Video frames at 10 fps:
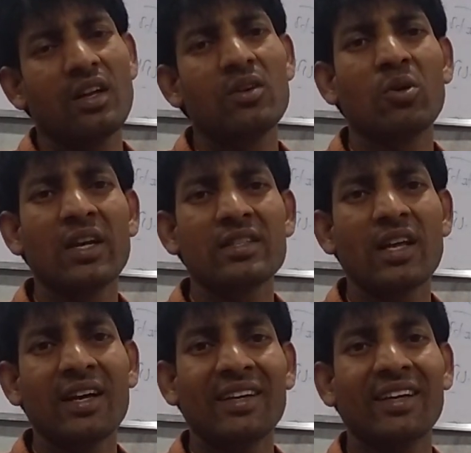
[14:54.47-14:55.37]
known as
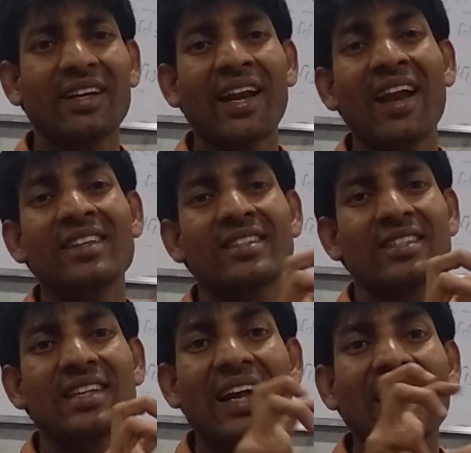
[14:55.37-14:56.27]
the
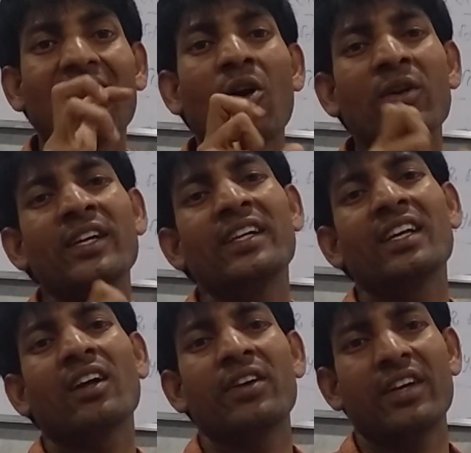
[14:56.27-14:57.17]

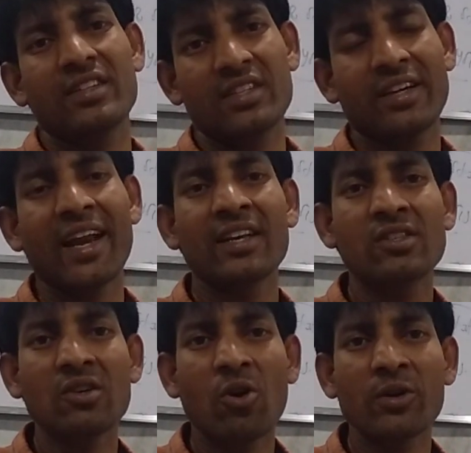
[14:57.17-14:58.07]
transcontinental countries.
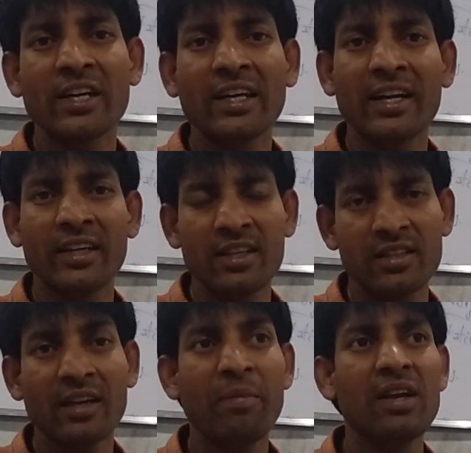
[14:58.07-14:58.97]
Transcontinental countries.
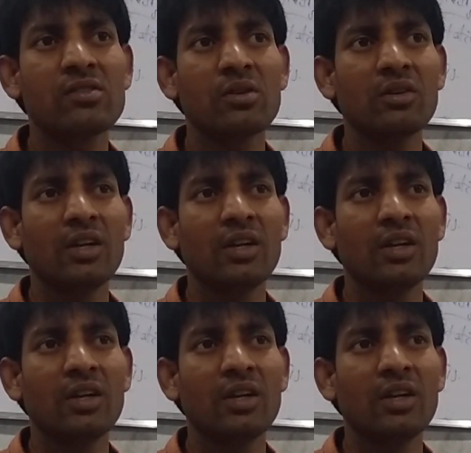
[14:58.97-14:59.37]
That means